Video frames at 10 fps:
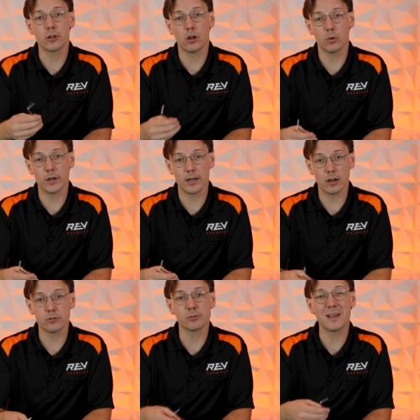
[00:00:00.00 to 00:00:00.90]
it all the way
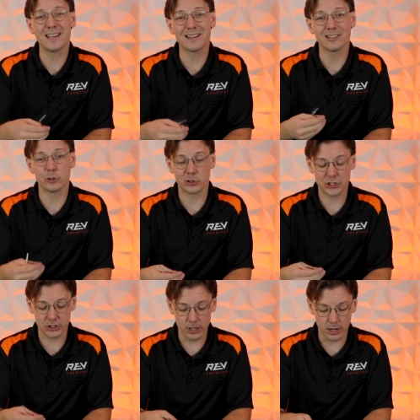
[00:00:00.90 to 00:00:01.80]
down, just making it a little
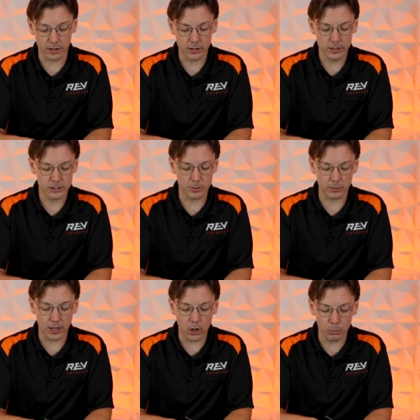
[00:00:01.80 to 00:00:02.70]
snug to be
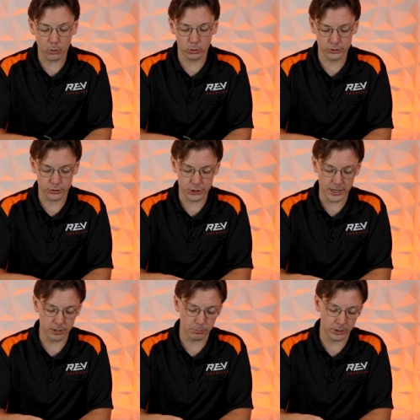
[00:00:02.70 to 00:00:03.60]
able to help hold your
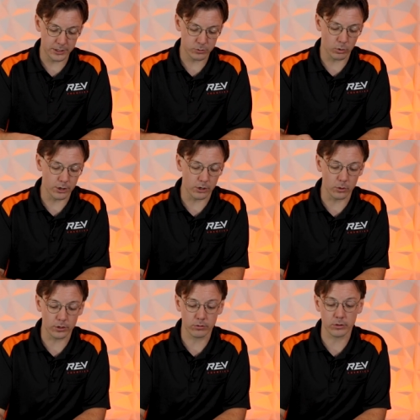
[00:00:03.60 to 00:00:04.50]
chain in place while you're
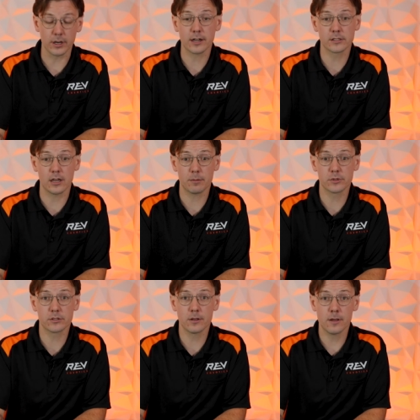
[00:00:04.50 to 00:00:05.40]
going through the next steps.